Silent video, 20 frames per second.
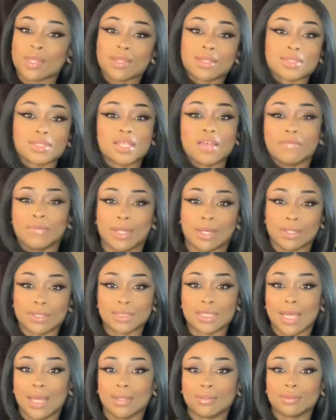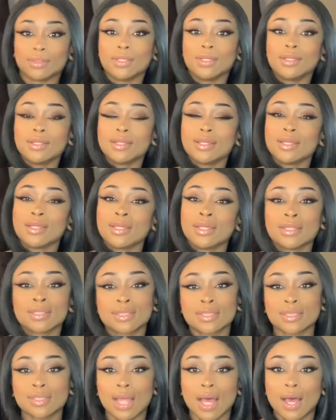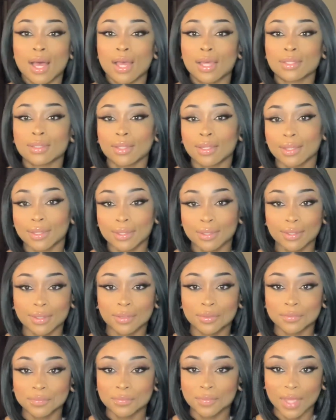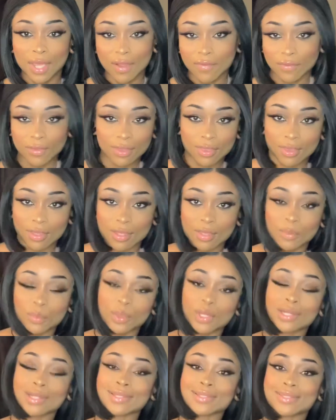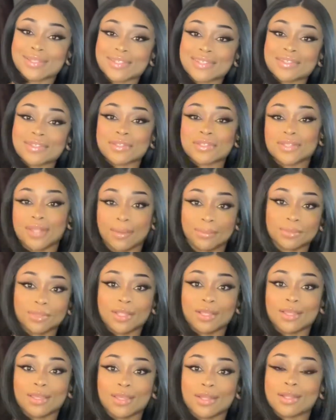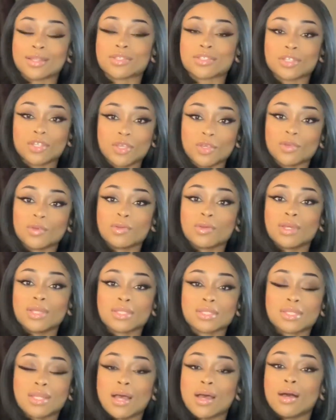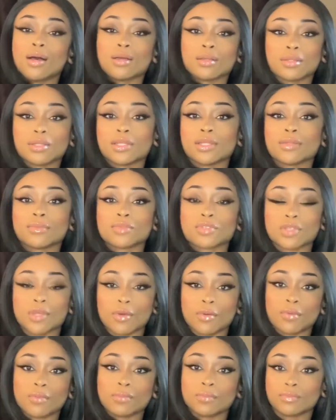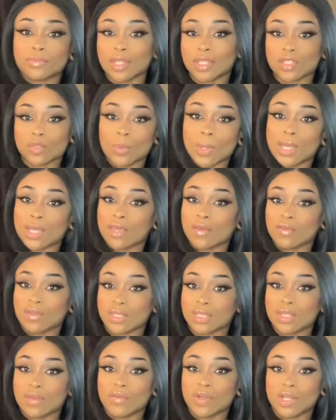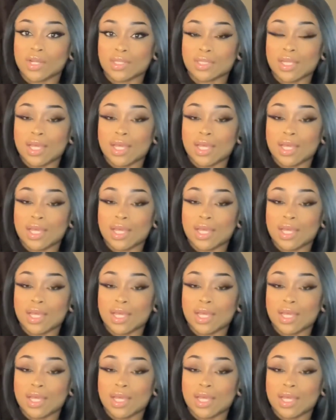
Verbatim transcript: seven out of 10. It's not like everything, but it's something and it's cute. It's not ugly. So that's why I give it a seven out of